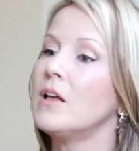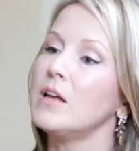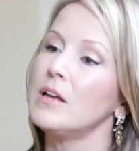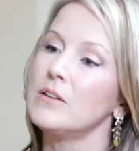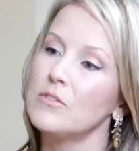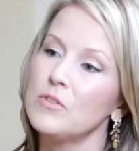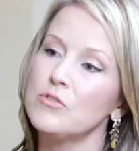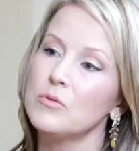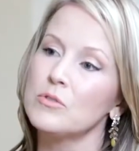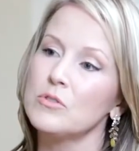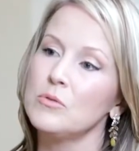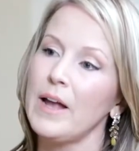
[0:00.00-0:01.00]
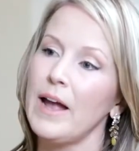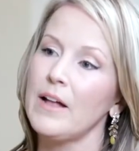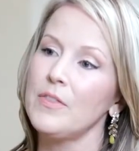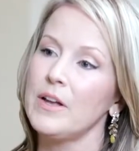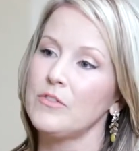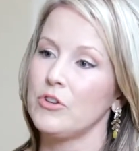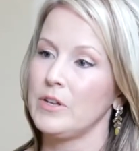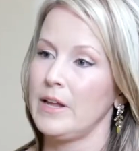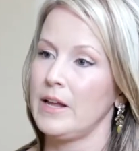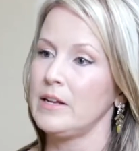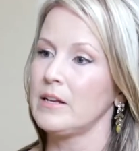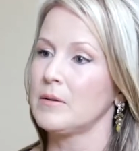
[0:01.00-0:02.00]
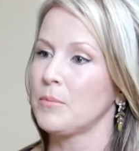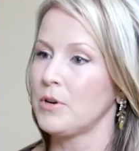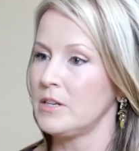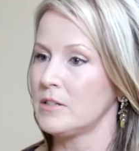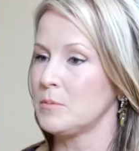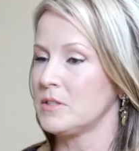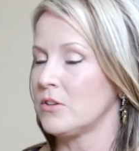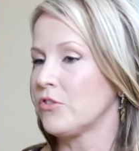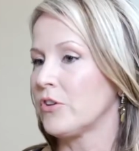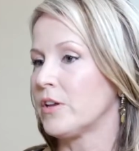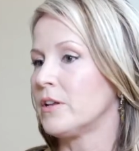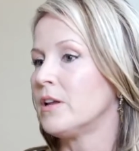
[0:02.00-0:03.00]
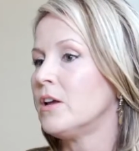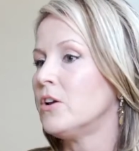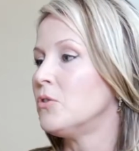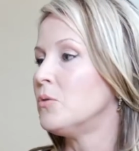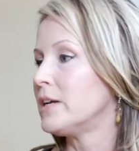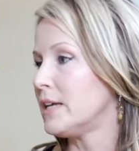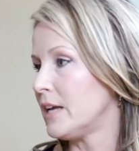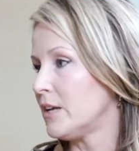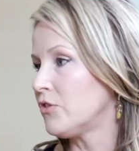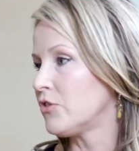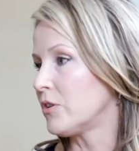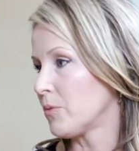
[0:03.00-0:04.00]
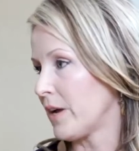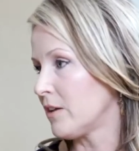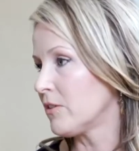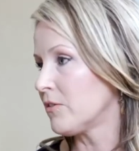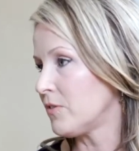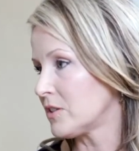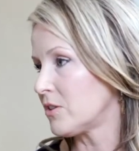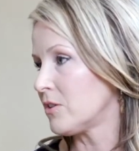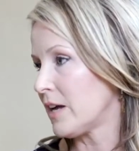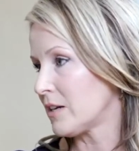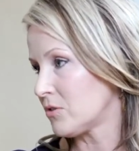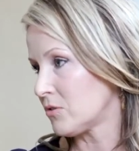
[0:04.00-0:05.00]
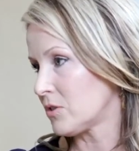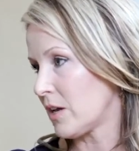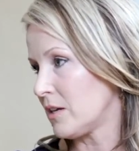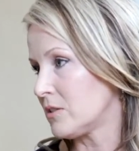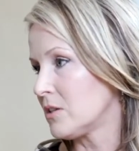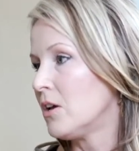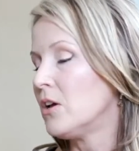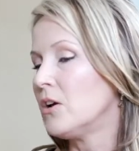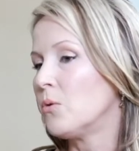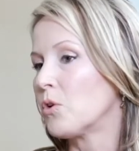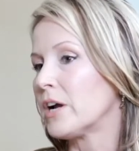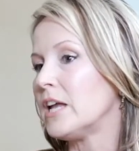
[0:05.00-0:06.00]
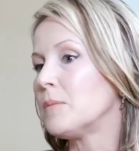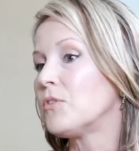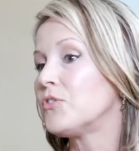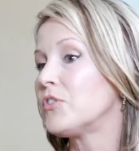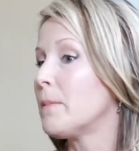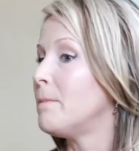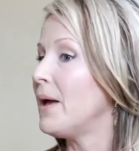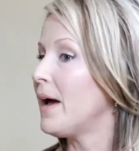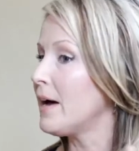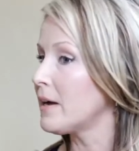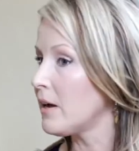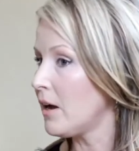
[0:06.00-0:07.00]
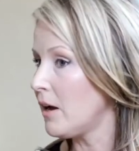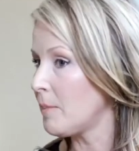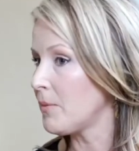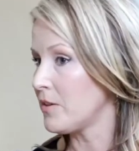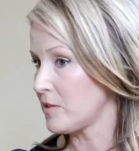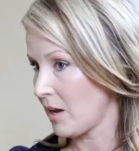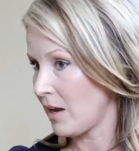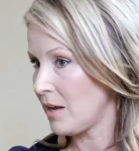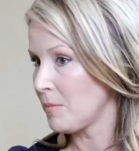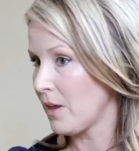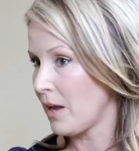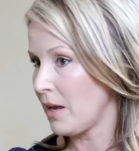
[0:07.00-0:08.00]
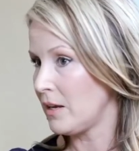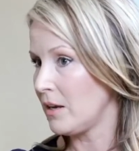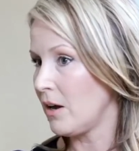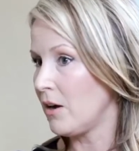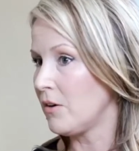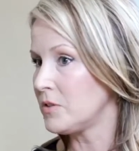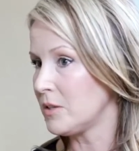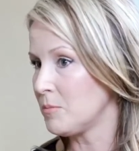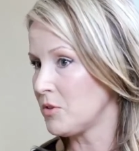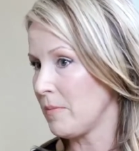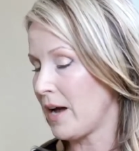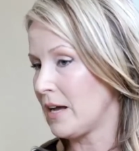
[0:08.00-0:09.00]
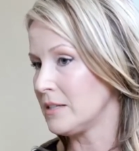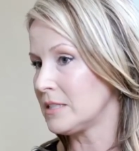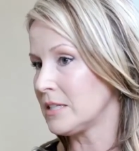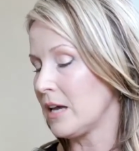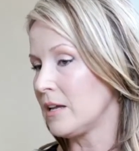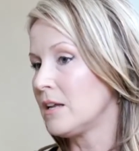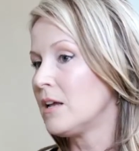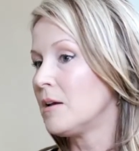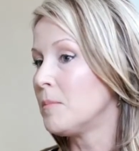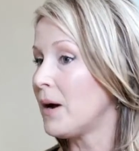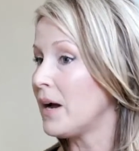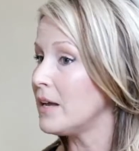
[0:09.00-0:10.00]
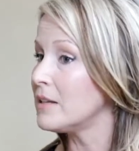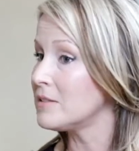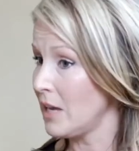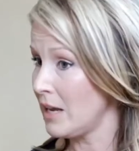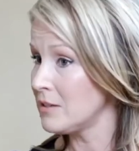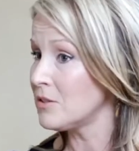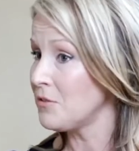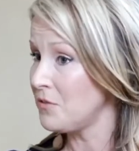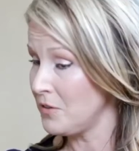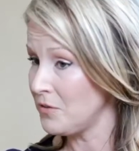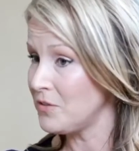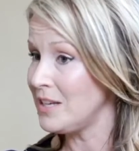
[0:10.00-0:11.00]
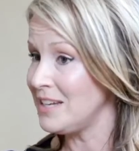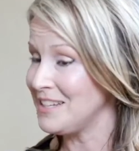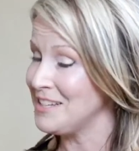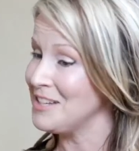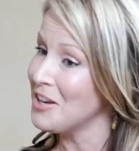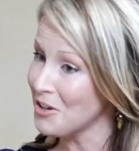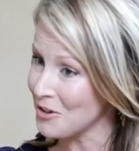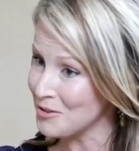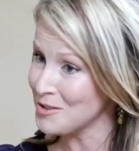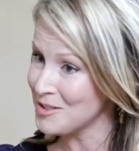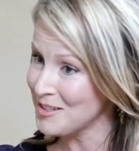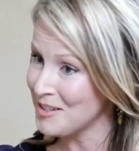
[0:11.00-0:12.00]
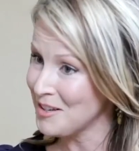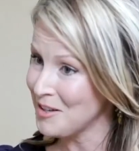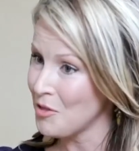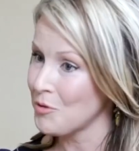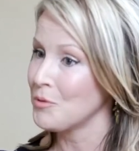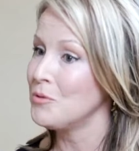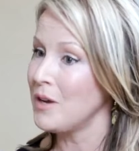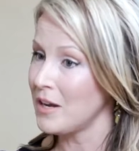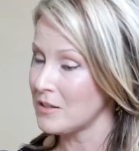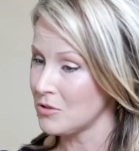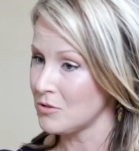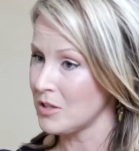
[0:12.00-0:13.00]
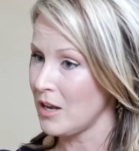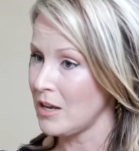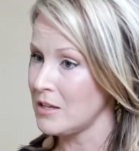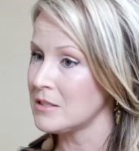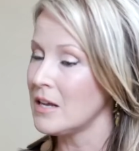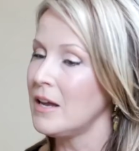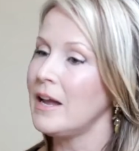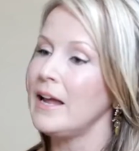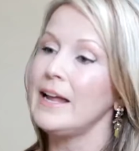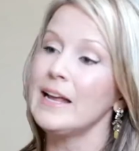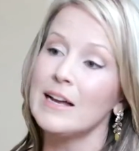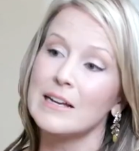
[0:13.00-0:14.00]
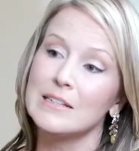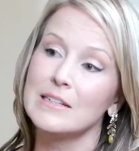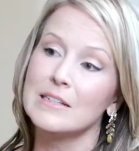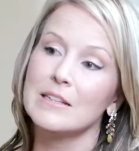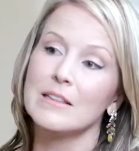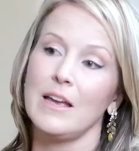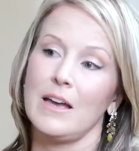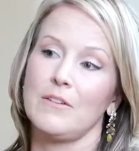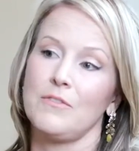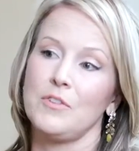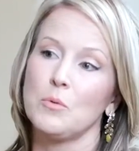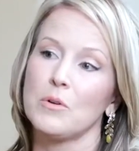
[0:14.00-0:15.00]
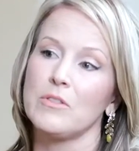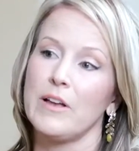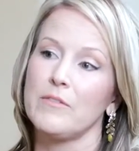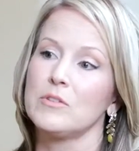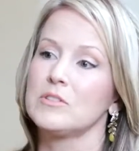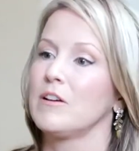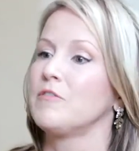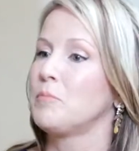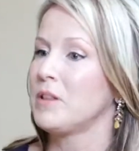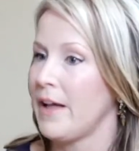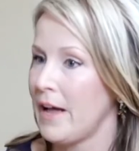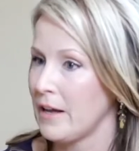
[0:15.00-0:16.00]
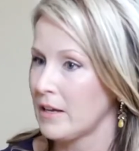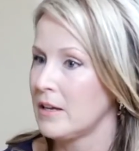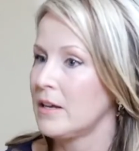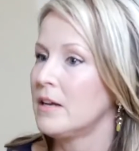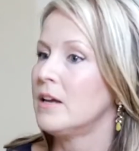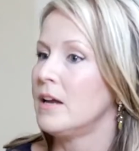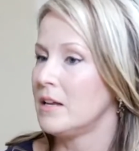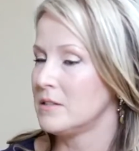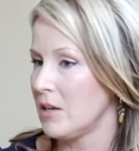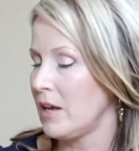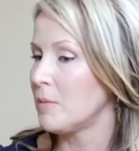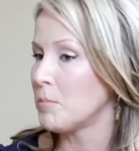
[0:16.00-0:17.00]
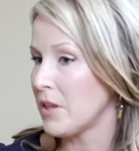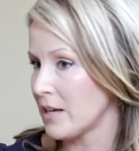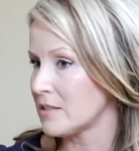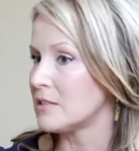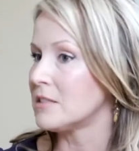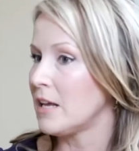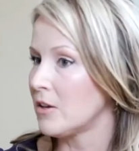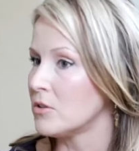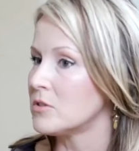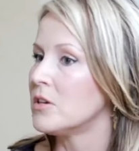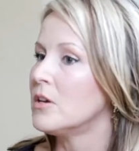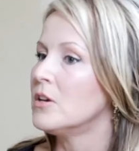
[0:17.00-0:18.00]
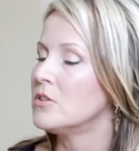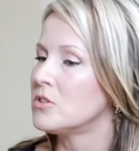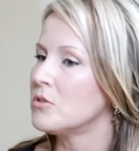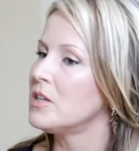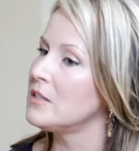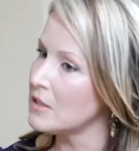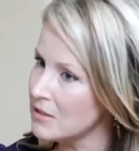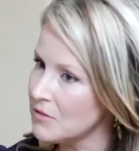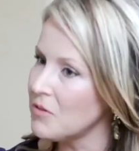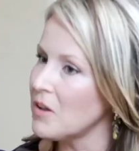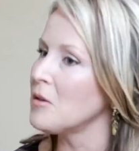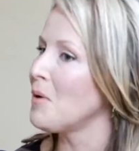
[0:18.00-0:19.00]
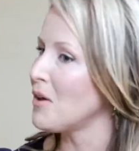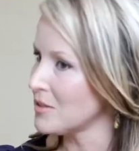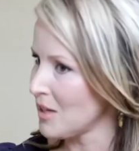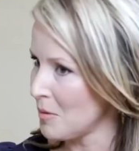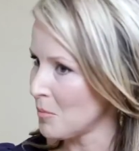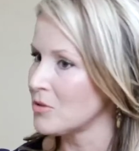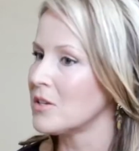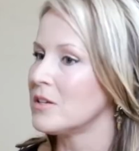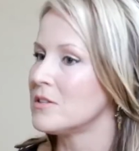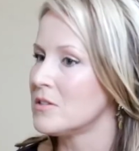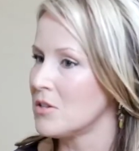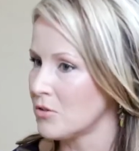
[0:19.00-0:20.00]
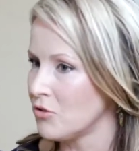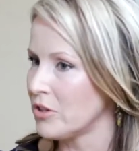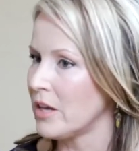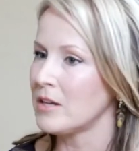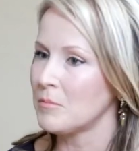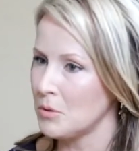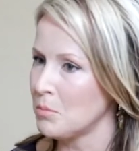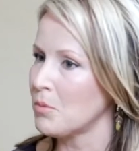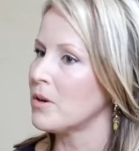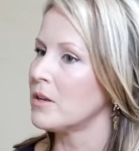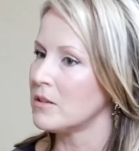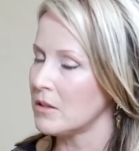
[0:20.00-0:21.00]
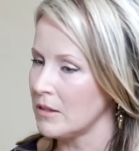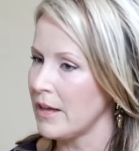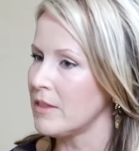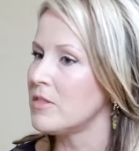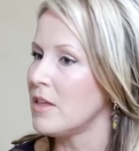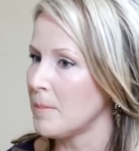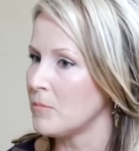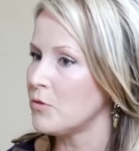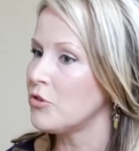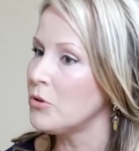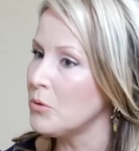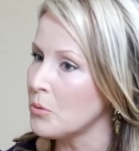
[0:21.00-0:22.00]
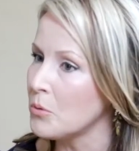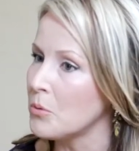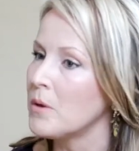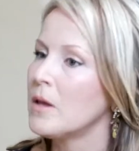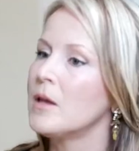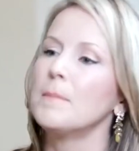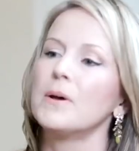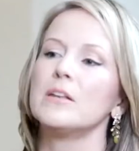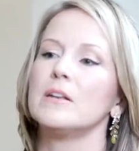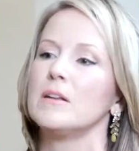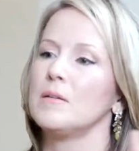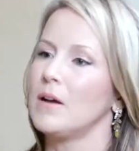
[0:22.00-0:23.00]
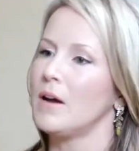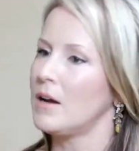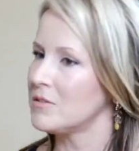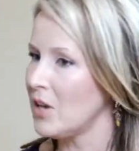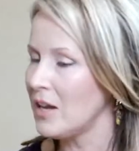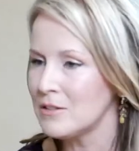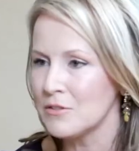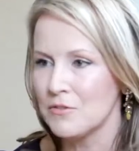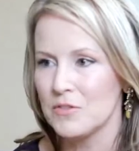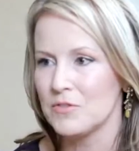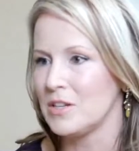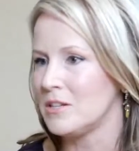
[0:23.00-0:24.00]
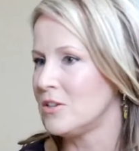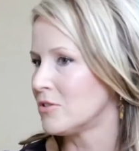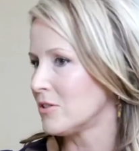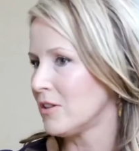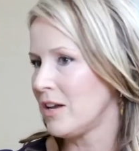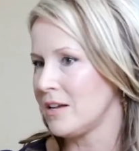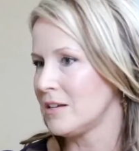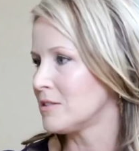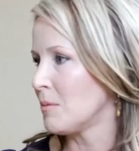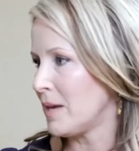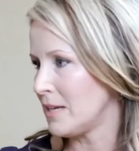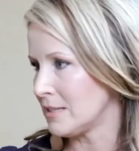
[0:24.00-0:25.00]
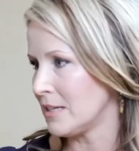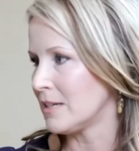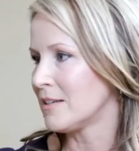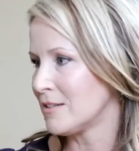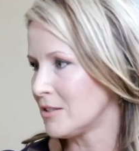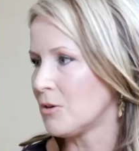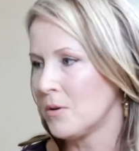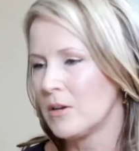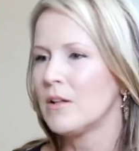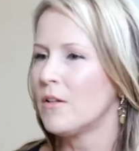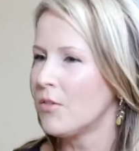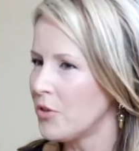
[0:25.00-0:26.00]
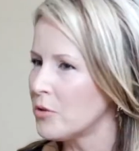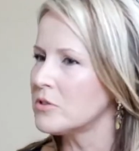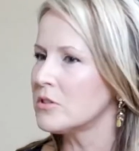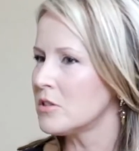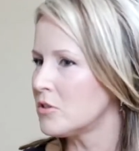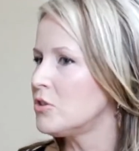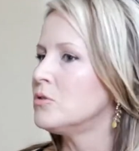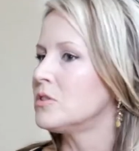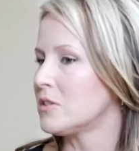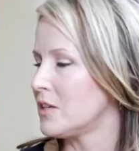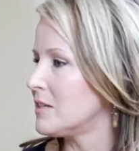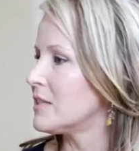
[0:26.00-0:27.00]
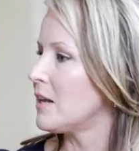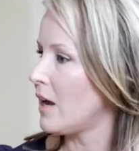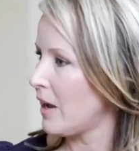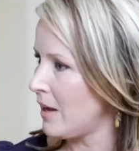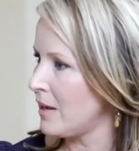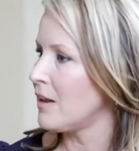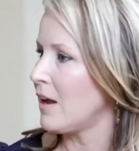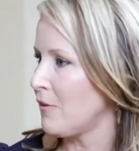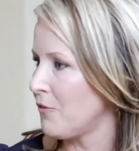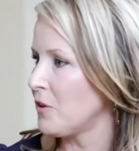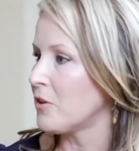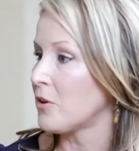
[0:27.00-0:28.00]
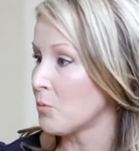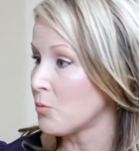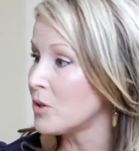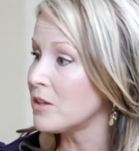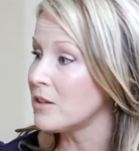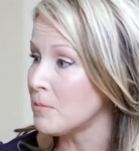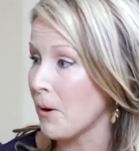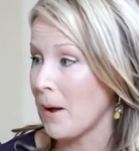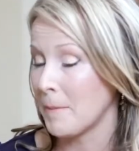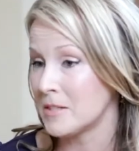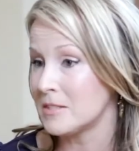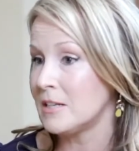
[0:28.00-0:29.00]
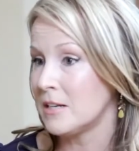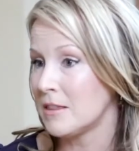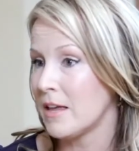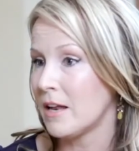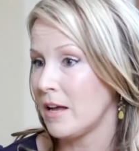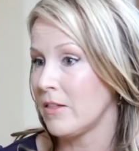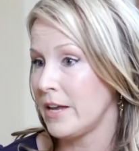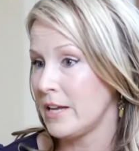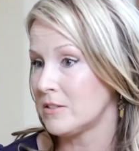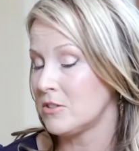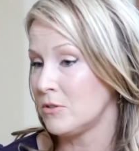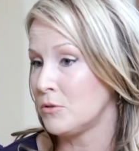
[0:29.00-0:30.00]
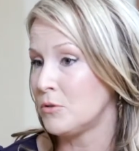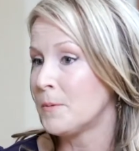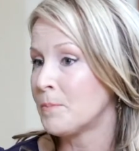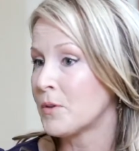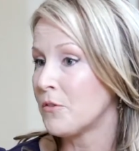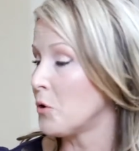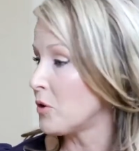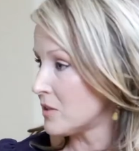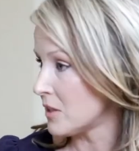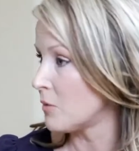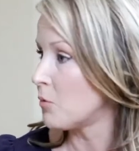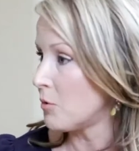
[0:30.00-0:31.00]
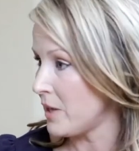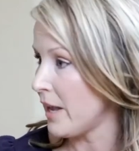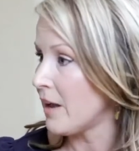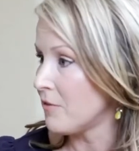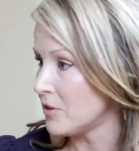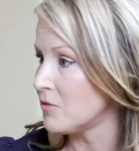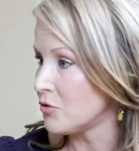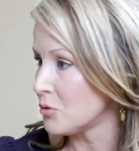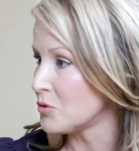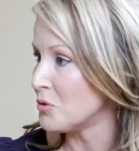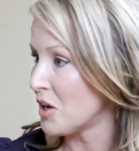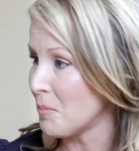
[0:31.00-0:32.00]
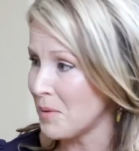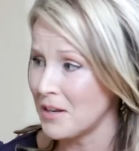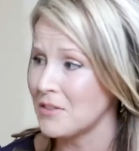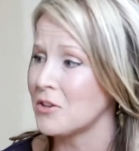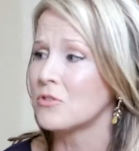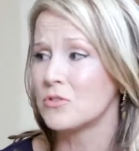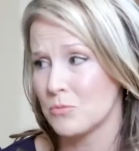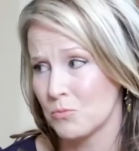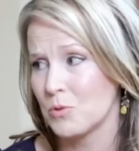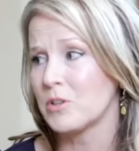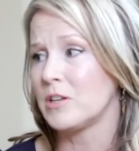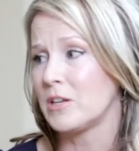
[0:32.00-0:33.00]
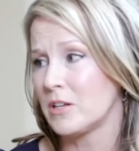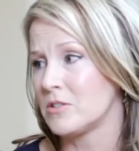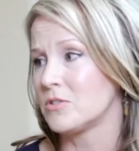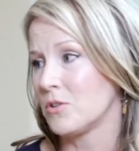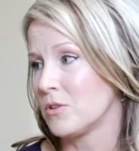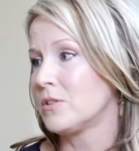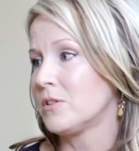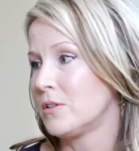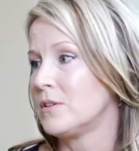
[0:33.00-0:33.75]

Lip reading: individuals who had that genetic predisposition, who engaged in regular physical exercise, were able to back up the timeline of symptom onset by 10 to 15 years through exercise. And they had fewer levels of plaques and tangles. So they did develop Alzheimer's, as their genetic blueprint led them to, but a 10 to 15 year delay is amazing. So those are the two studies that I feel are really promising, and that I like to focus on when we have individuals who come in and they're really concerned.